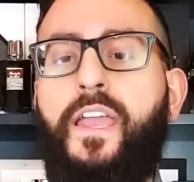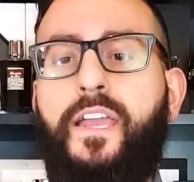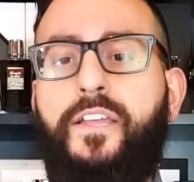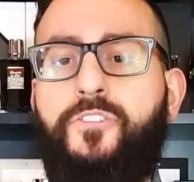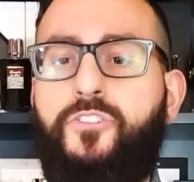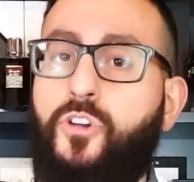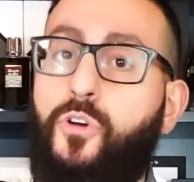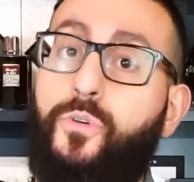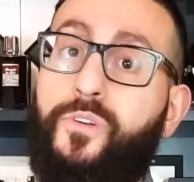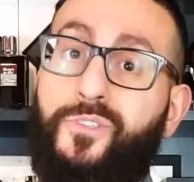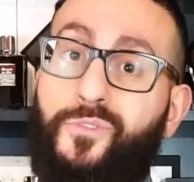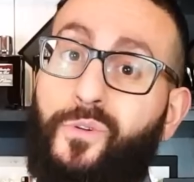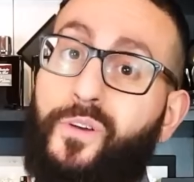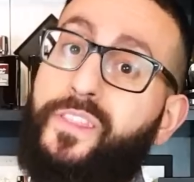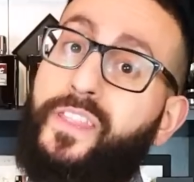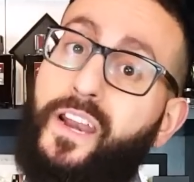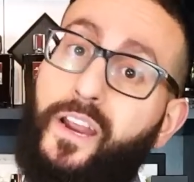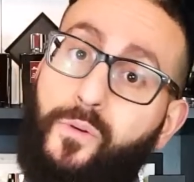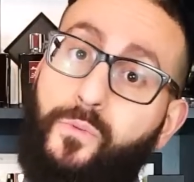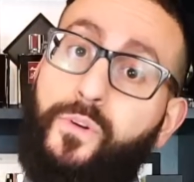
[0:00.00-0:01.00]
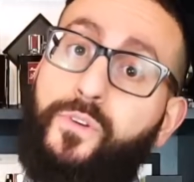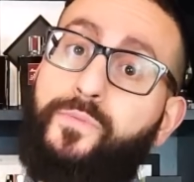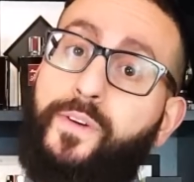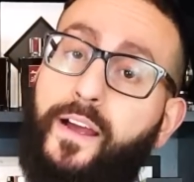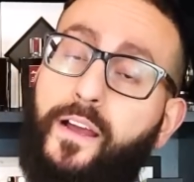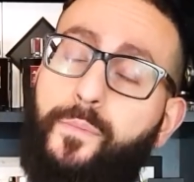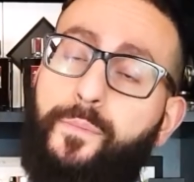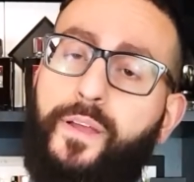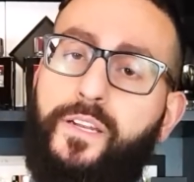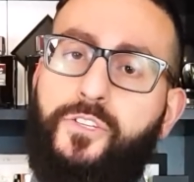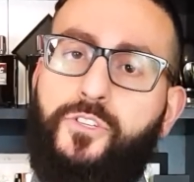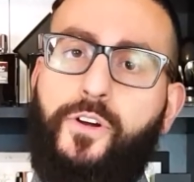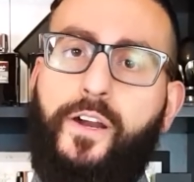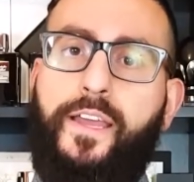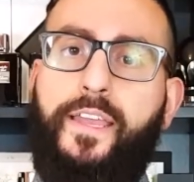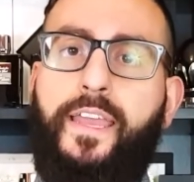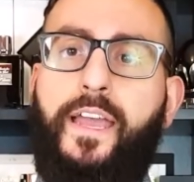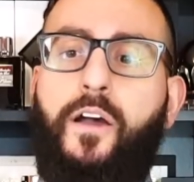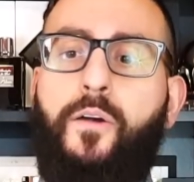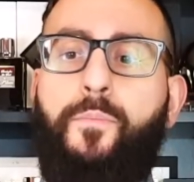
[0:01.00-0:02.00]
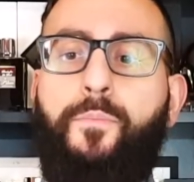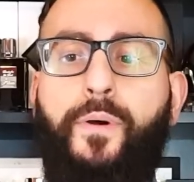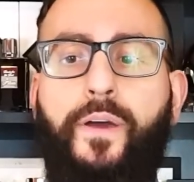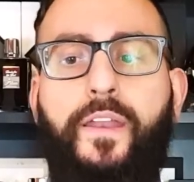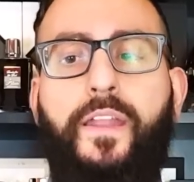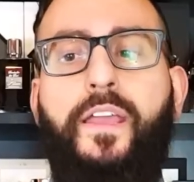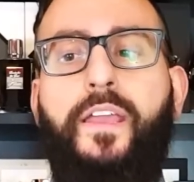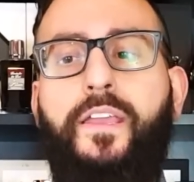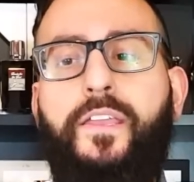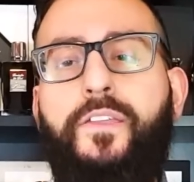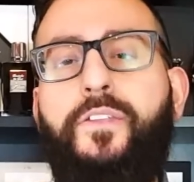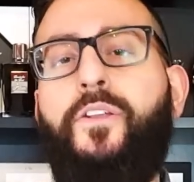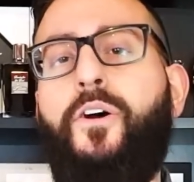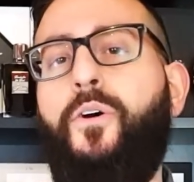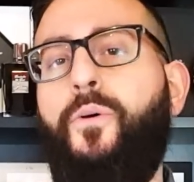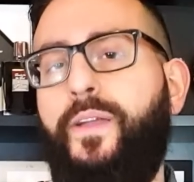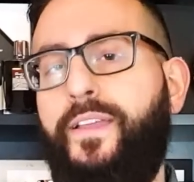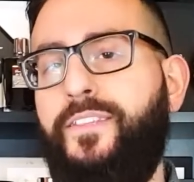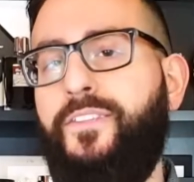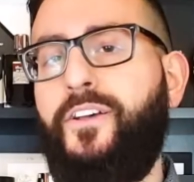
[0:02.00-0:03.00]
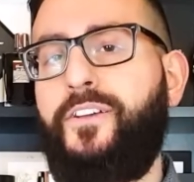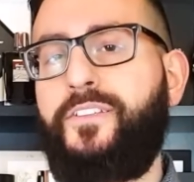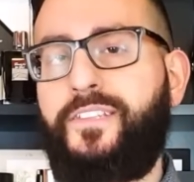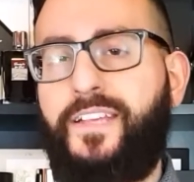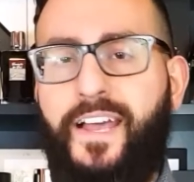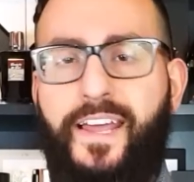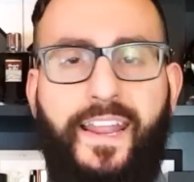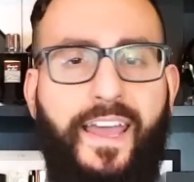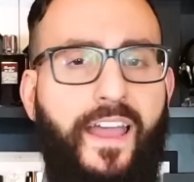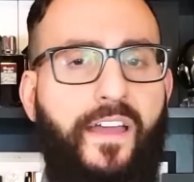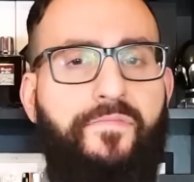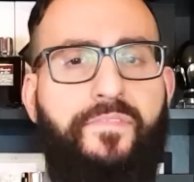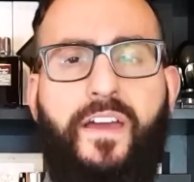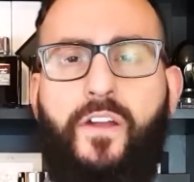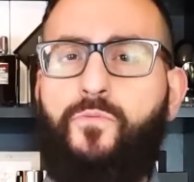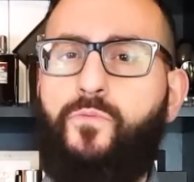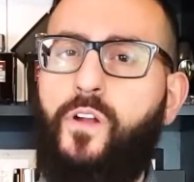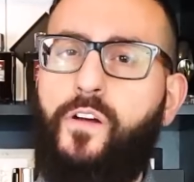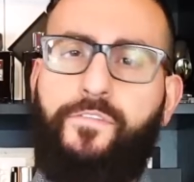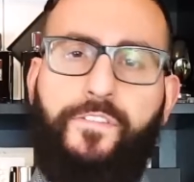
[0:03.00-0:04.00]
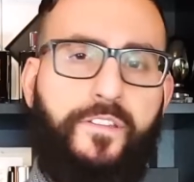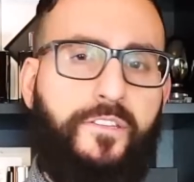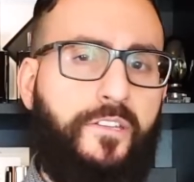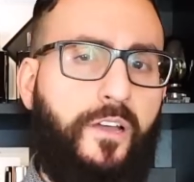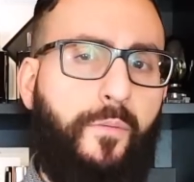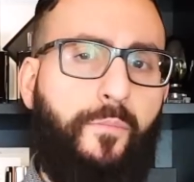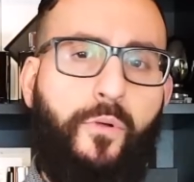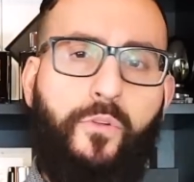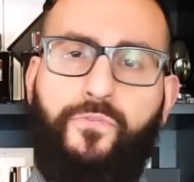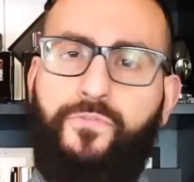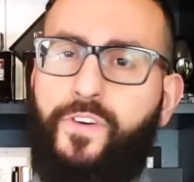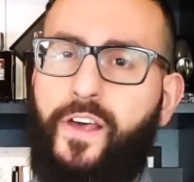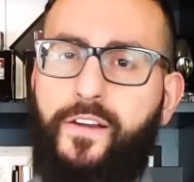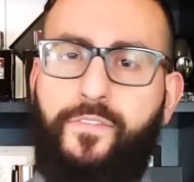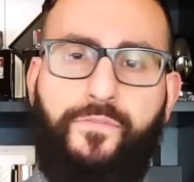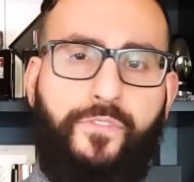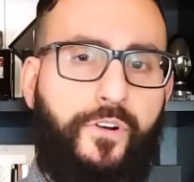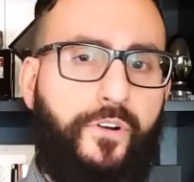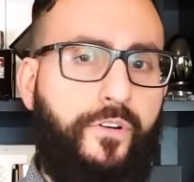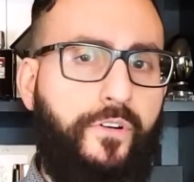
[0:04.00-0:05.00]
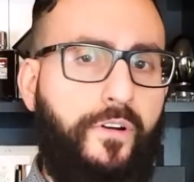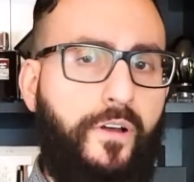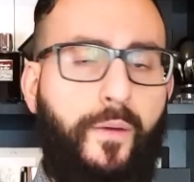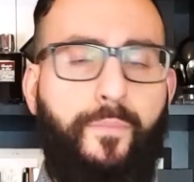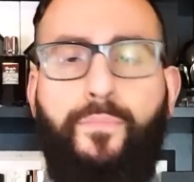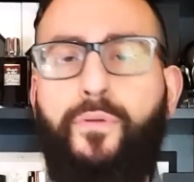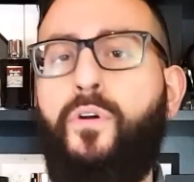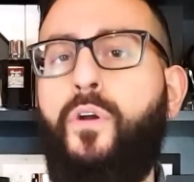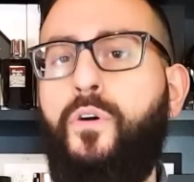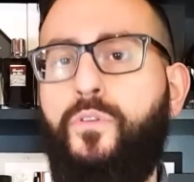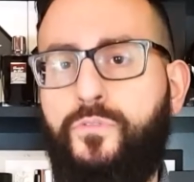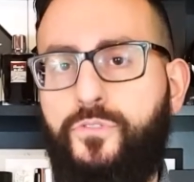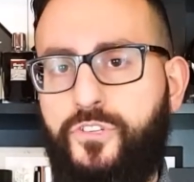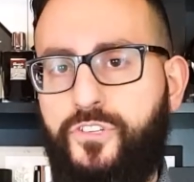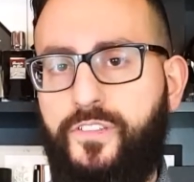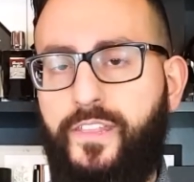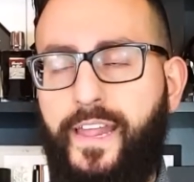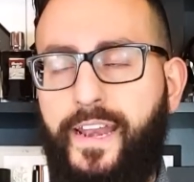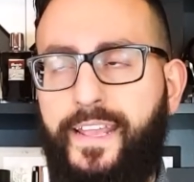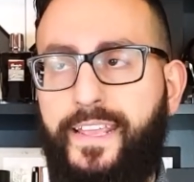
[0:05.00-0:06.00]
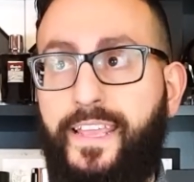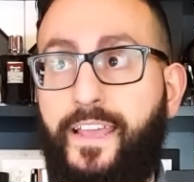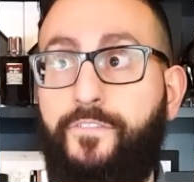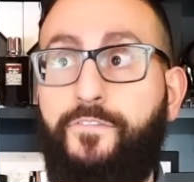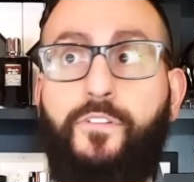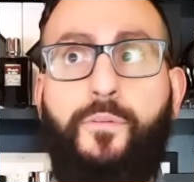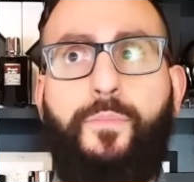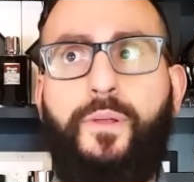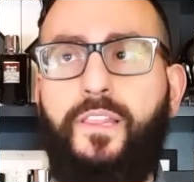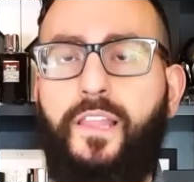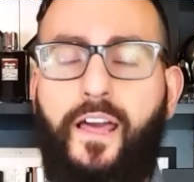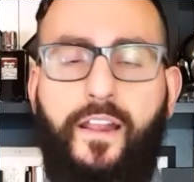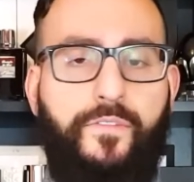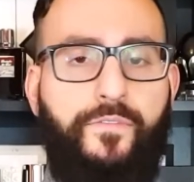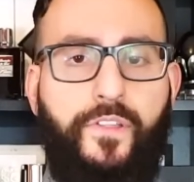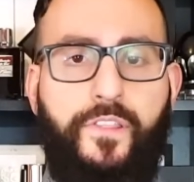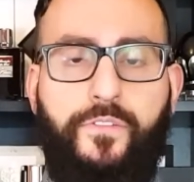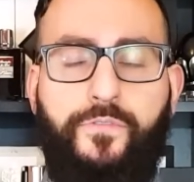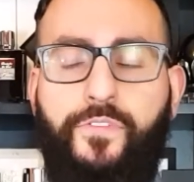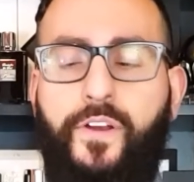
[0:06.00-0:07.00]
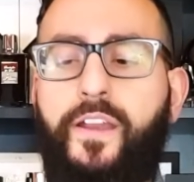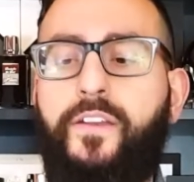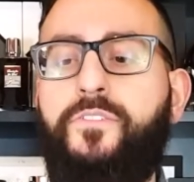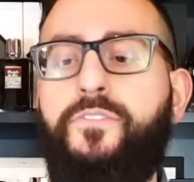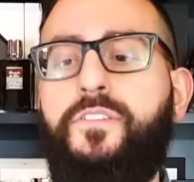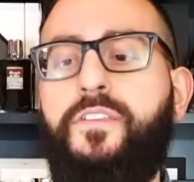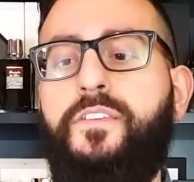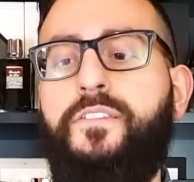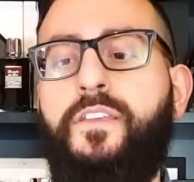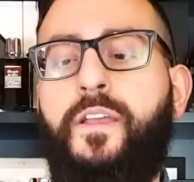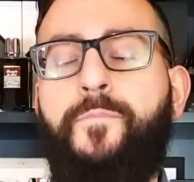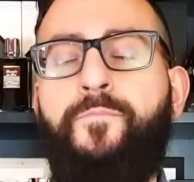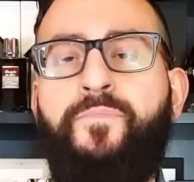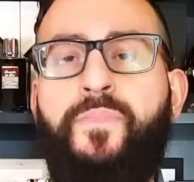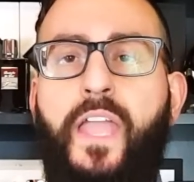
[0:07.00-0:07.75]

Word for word: And so it's one that I would recommend trying out. But, it does kind of have that rough and tumble vetiver approach that I get from a lot of other fragrances.